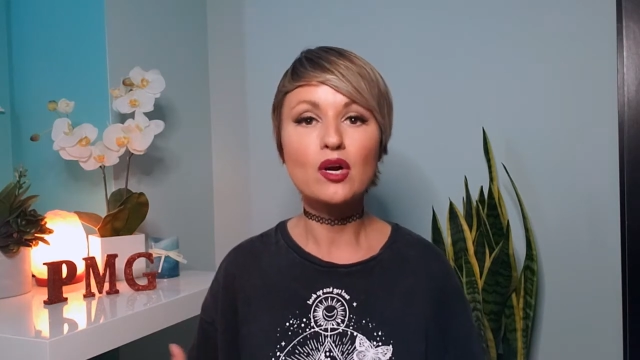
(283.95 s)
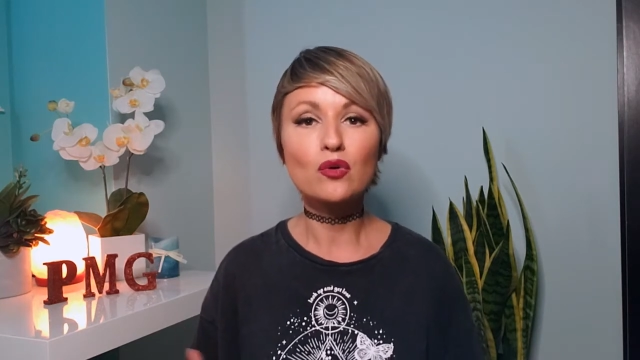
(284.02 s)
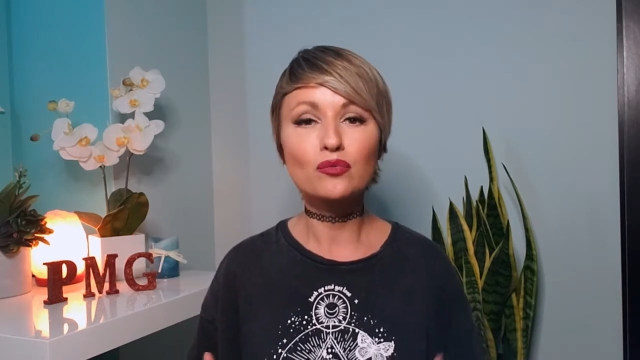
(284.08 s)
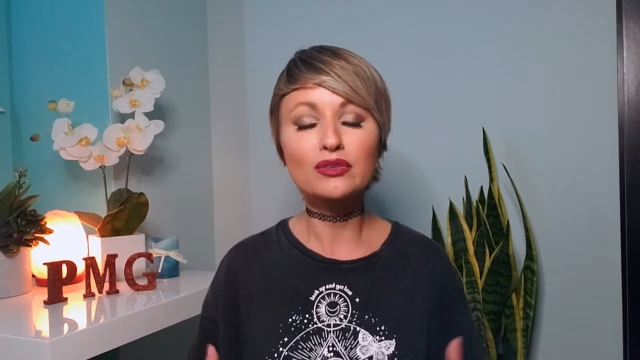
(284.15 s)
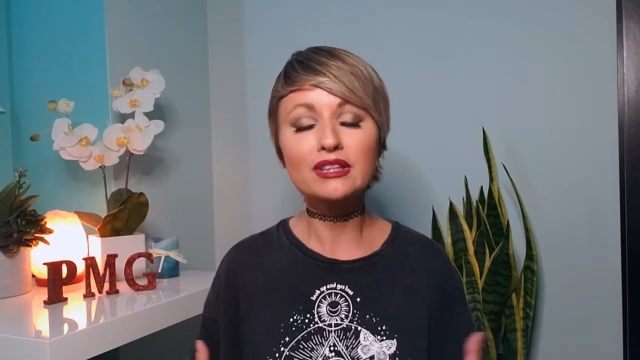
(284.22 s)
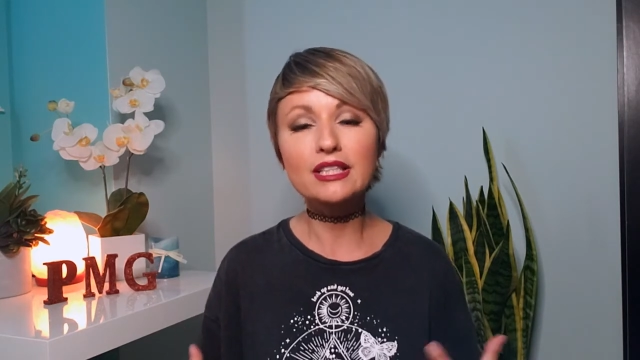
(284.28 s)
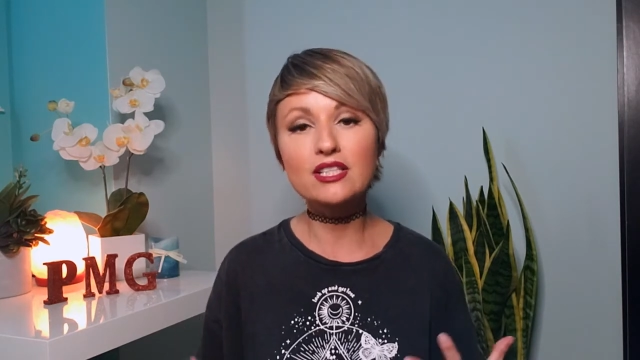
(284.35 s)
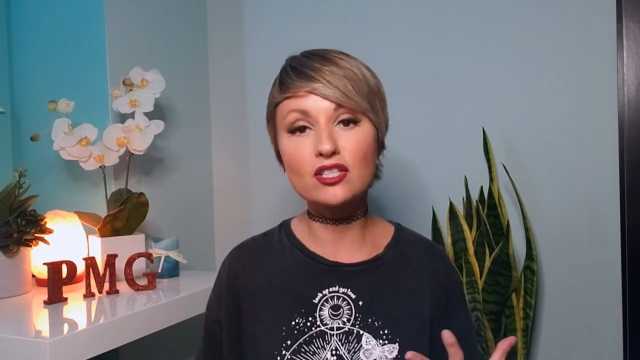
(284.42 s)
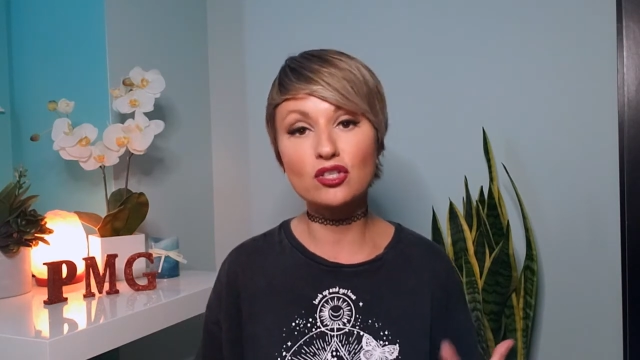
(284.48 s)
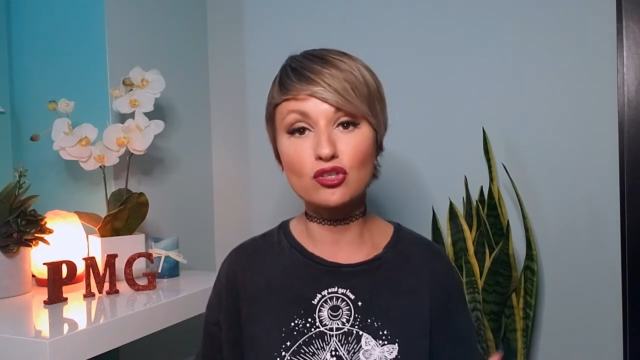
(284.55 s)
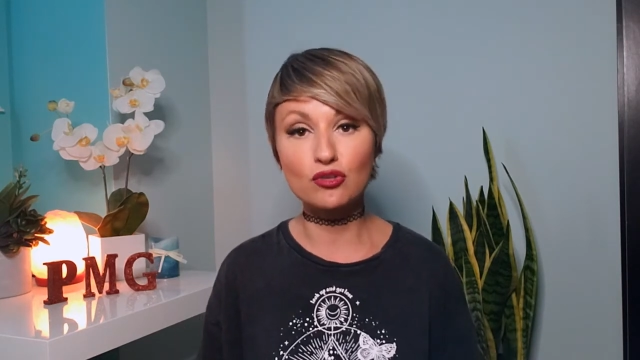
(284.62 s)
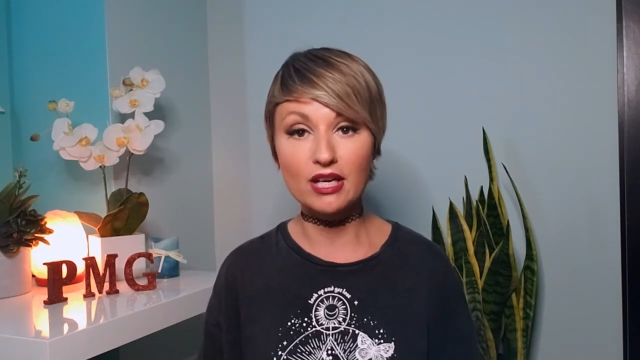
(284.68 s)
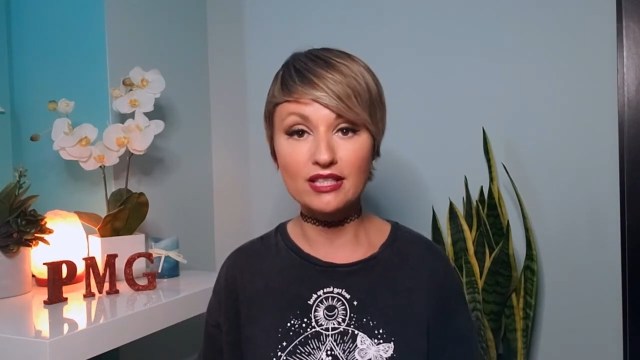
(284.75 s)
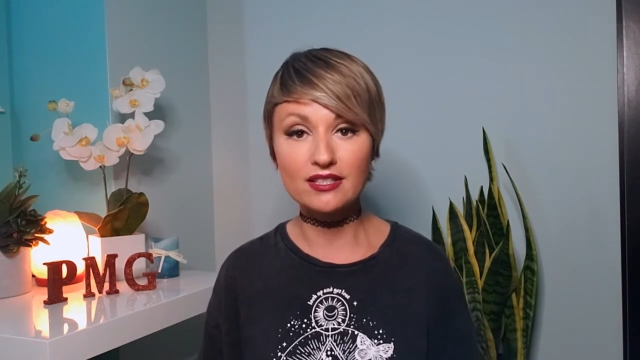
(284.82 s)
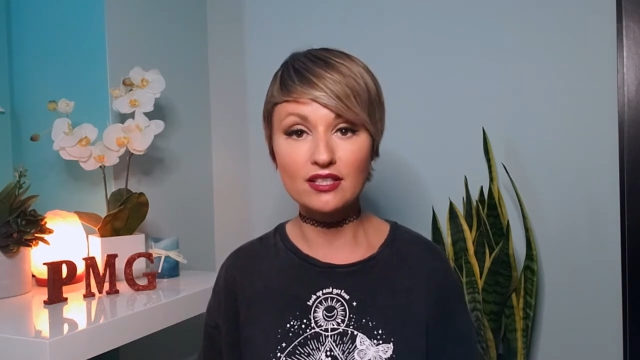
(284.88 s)
really
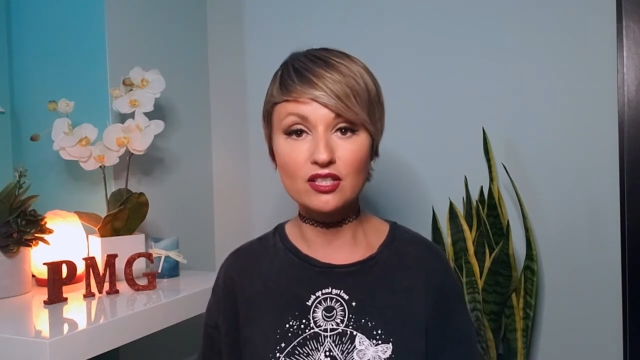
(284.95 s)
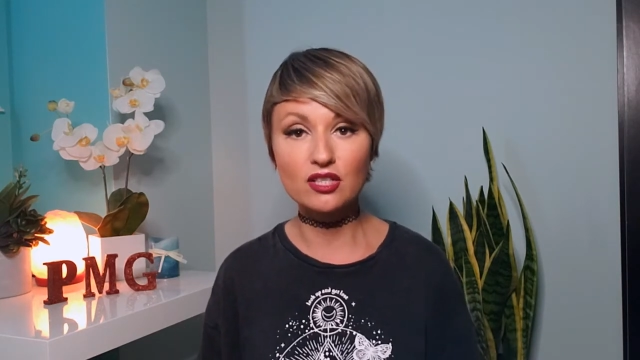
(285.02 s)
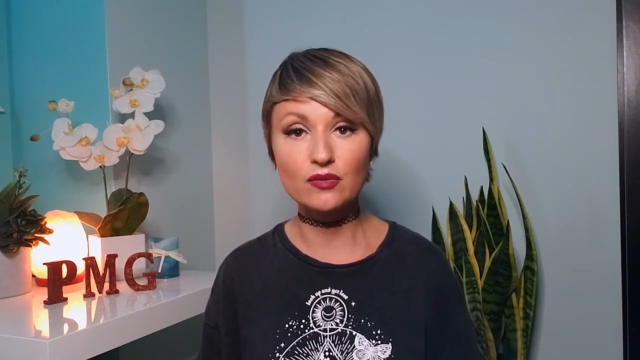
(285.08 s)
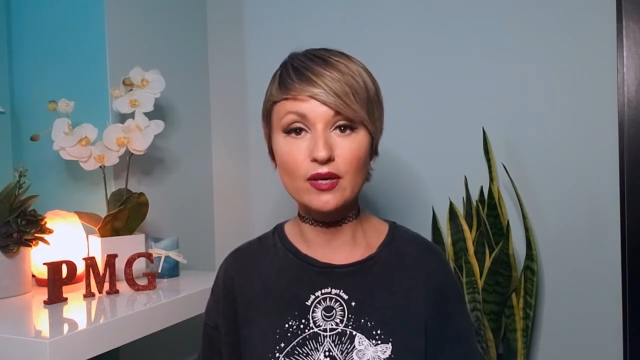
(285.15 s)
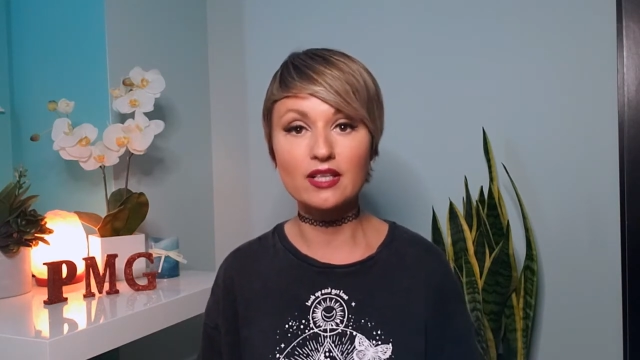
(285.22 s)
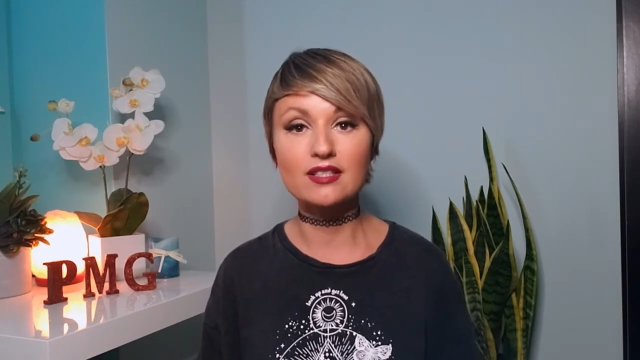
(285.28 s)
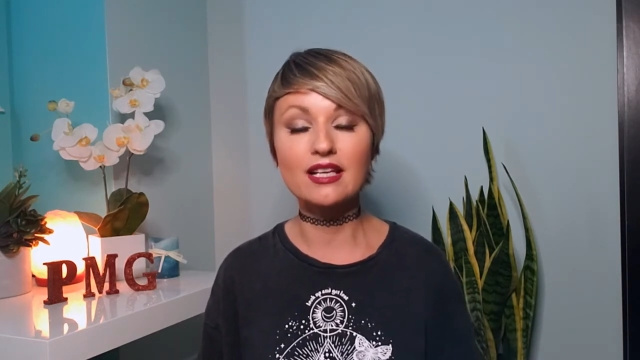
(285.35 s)
distressing to us,